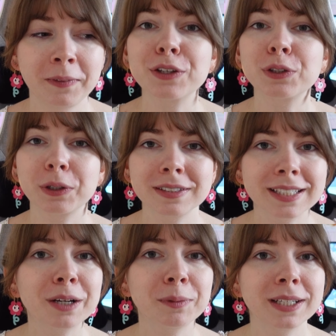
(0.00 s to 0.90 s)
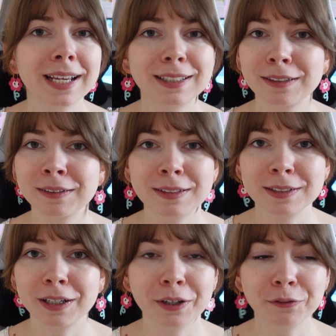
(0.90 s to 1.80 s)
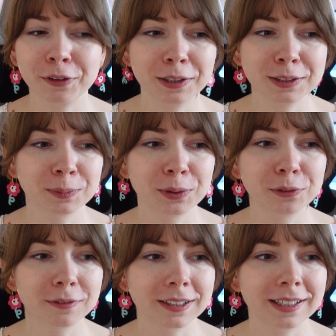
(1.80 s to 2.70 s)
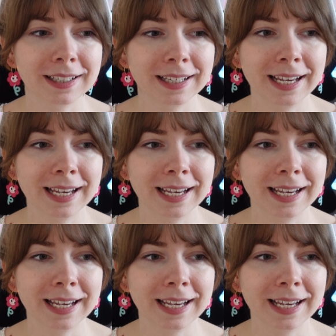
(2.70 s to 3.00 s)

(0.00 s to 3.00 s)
So the setup day didn't start very smoothly